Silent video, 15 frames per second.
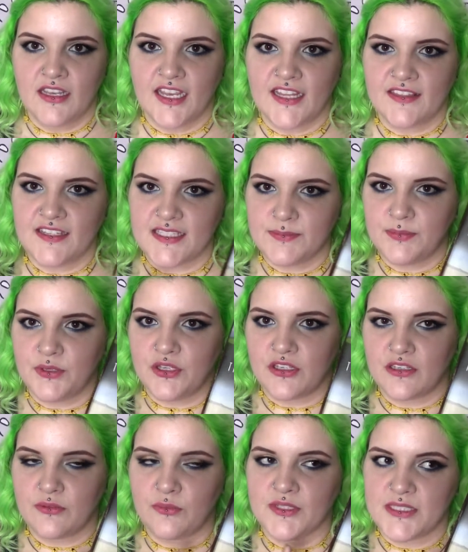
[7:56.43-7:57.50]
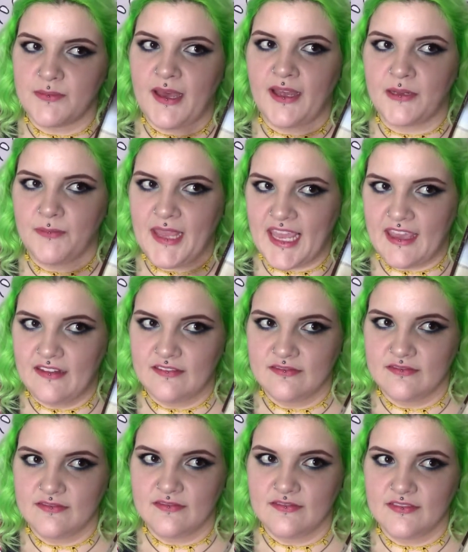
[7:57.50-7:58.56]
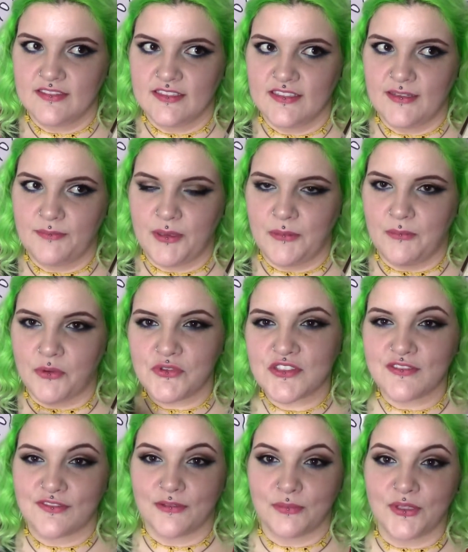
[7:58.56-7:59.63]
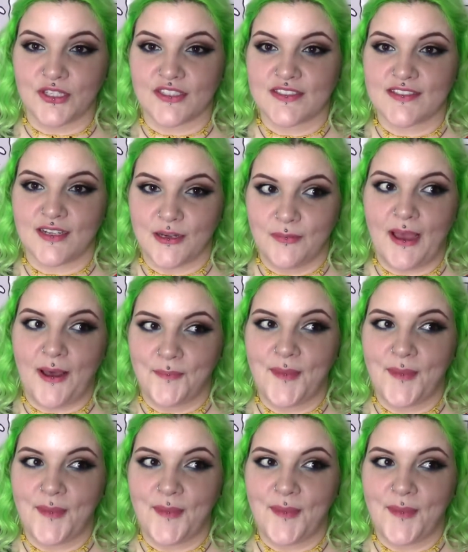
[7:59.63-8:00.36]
And this book was about a man. But most of her books are about